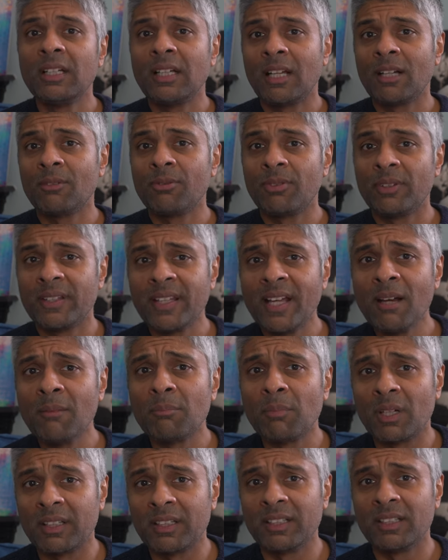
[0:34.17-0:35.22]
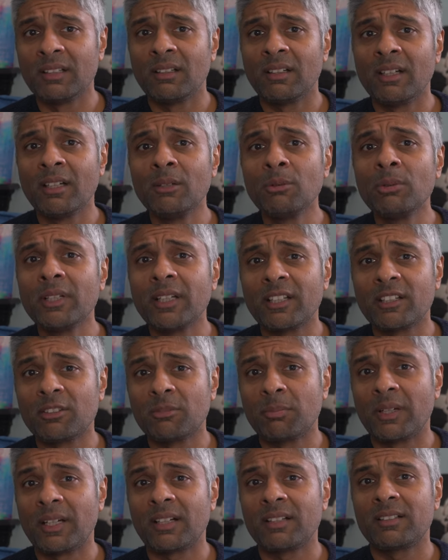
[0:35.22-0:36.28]
and for that money, I would
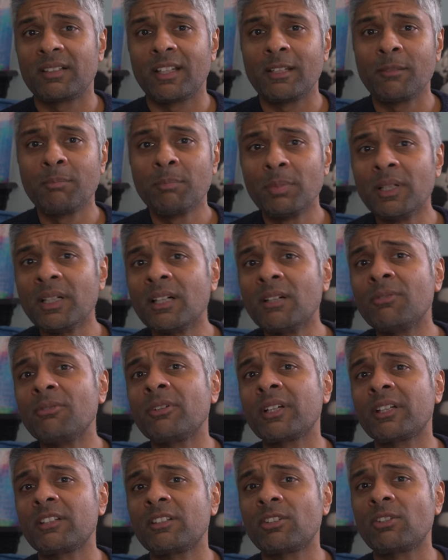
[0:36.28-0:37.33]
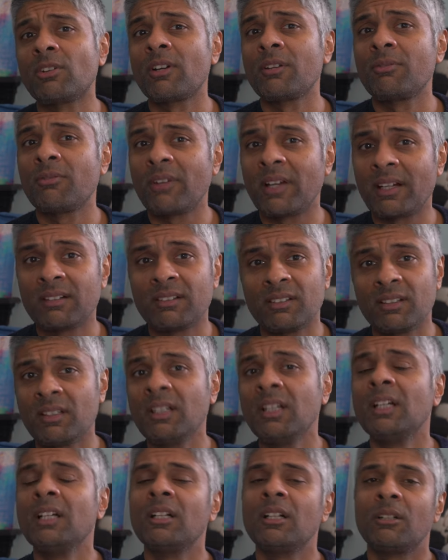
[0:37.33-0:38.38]
expect a perfect trifecta
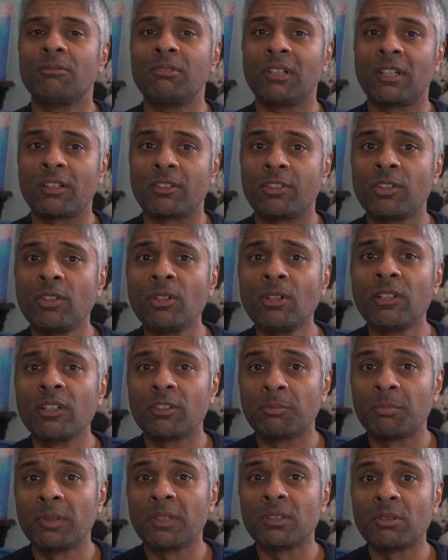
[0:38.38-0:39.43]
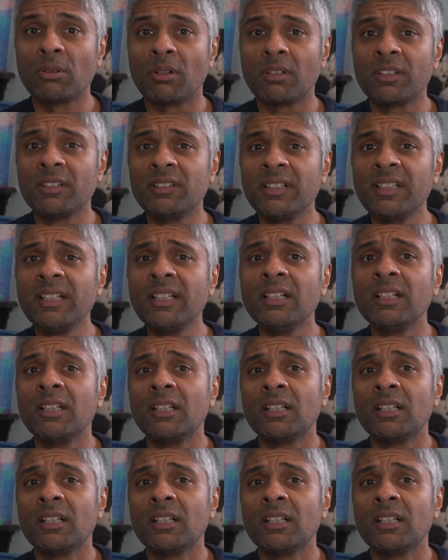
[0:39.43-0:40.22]
of luxurious build quality,